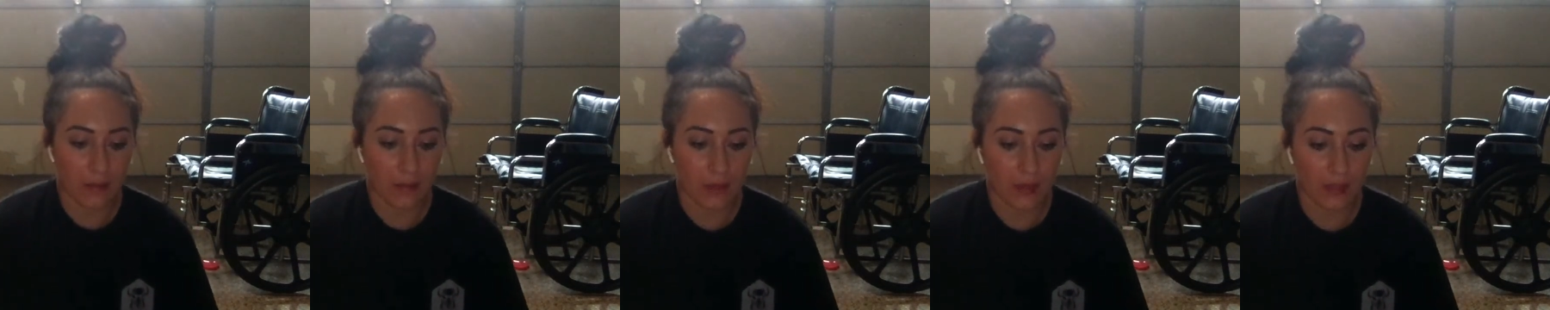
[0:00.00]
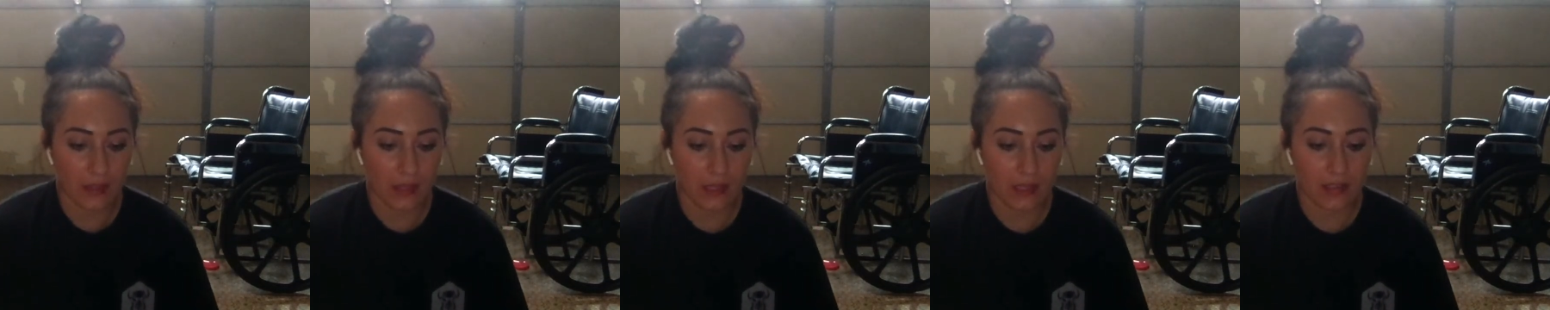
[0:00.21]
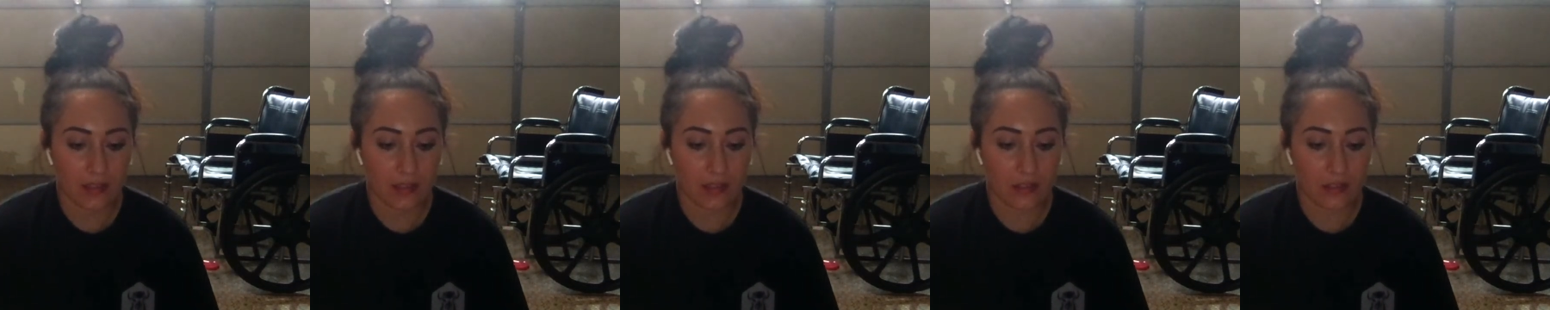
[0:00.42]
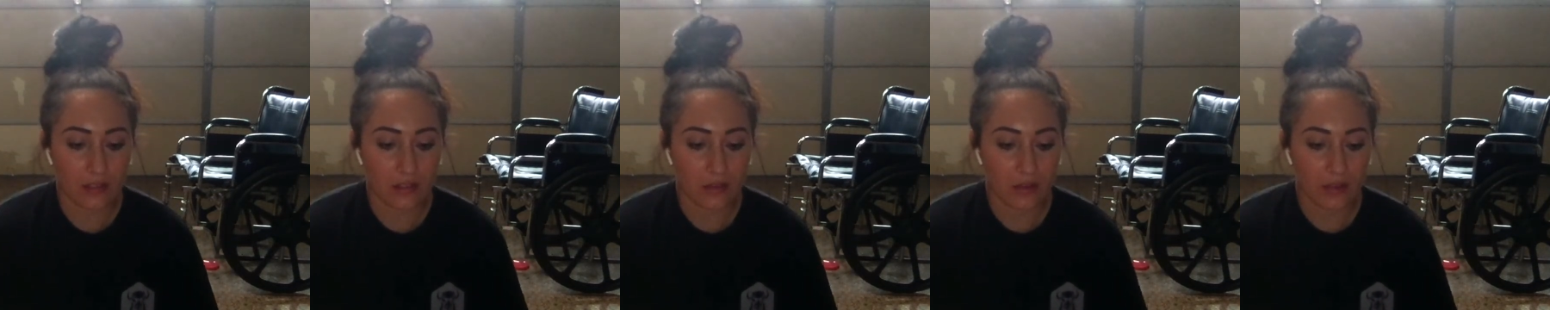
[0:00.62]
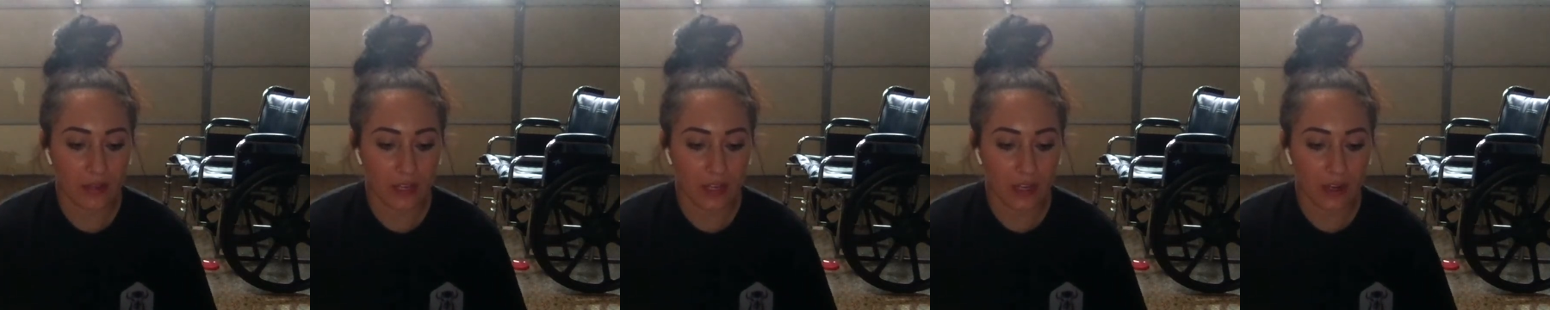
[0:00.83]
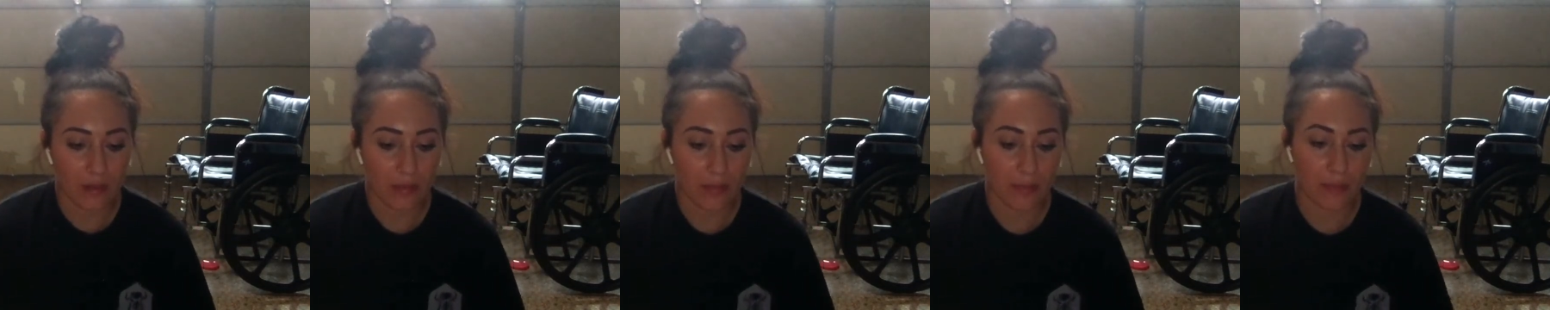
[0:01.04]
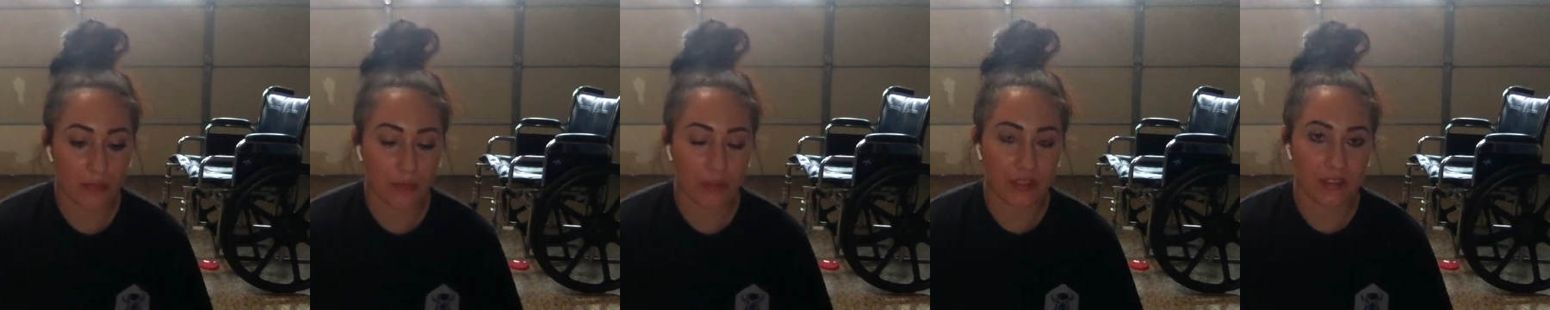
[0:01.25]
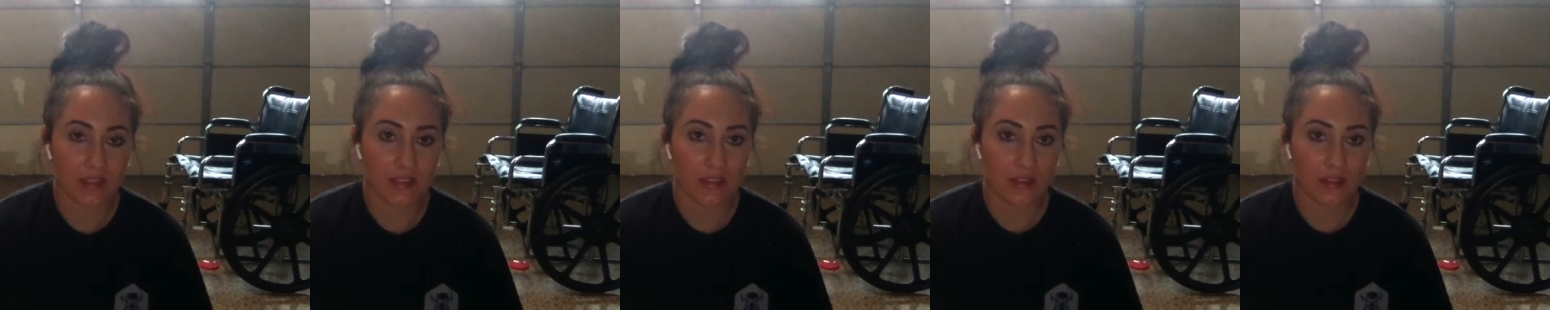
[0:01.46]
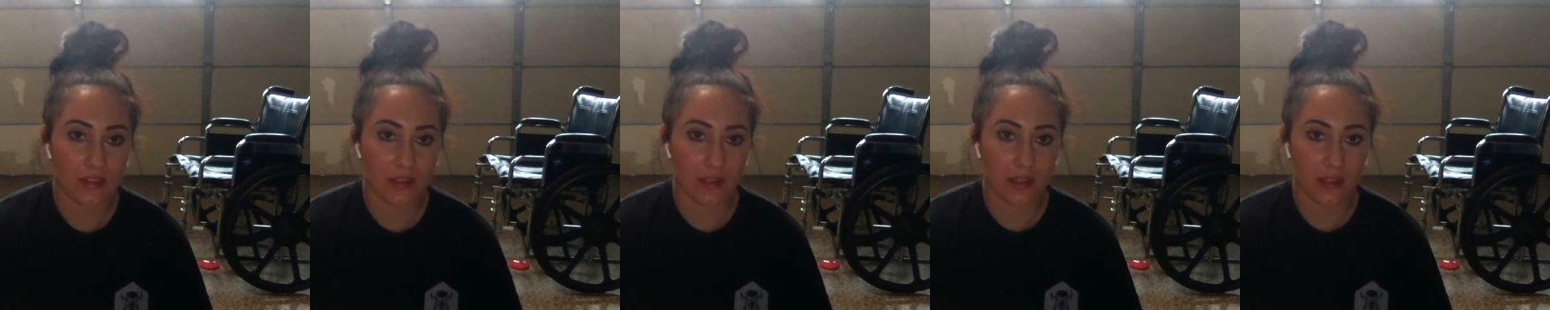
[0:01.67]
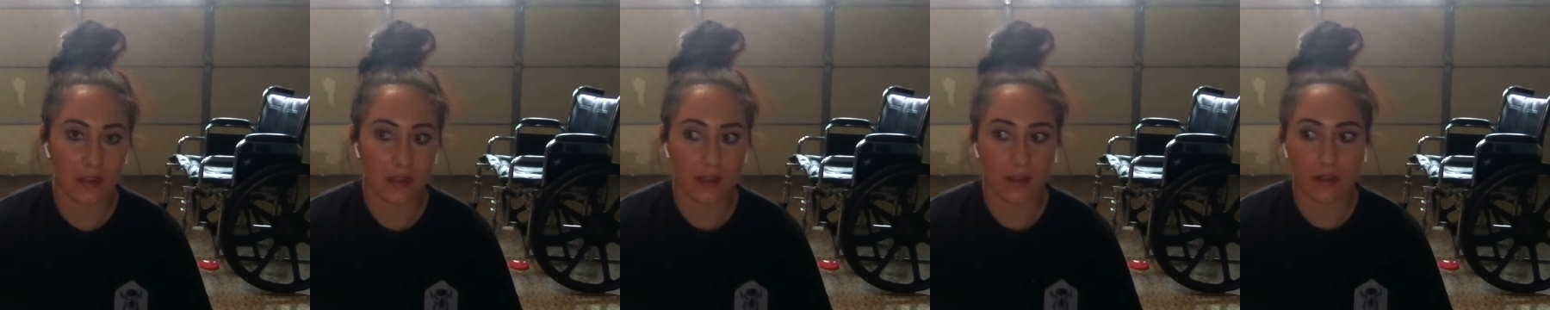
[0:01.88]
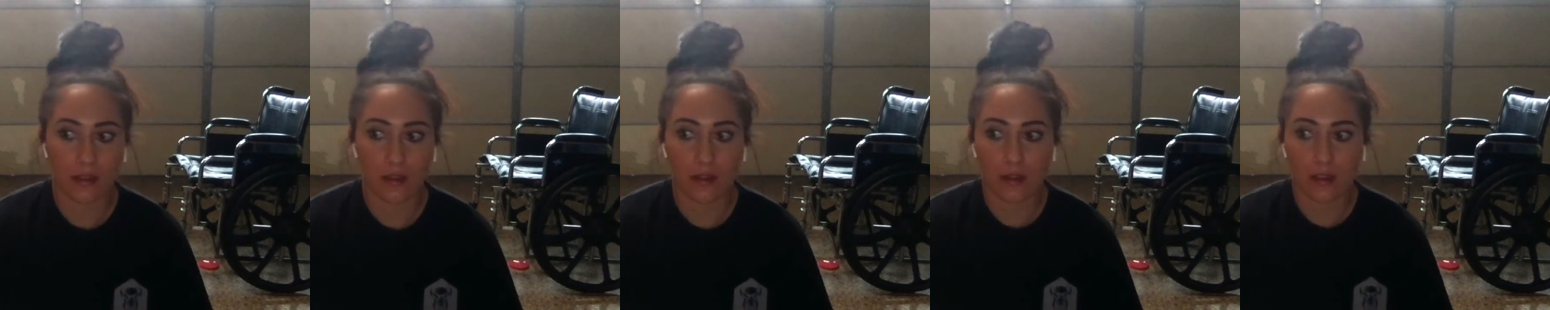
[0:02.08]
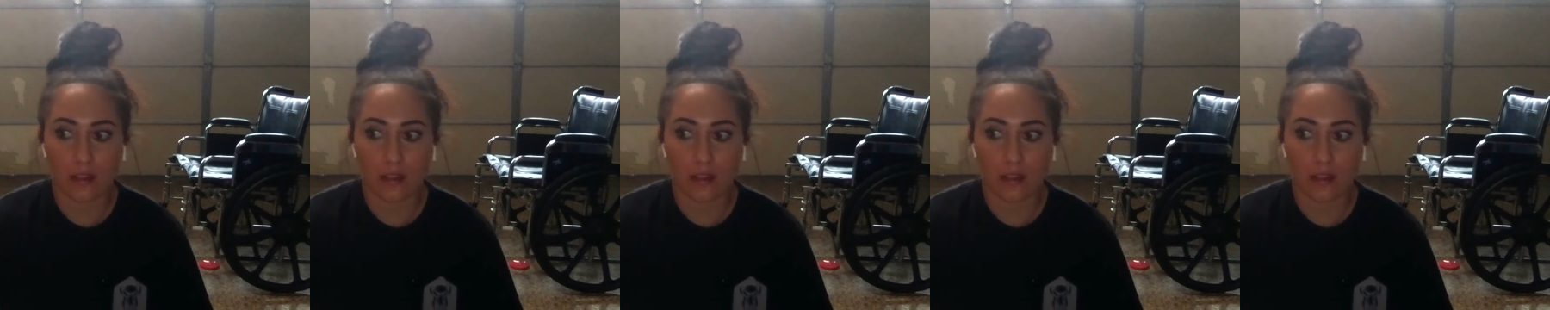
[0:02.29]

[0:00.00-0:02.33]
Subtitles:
It's also going to help risk the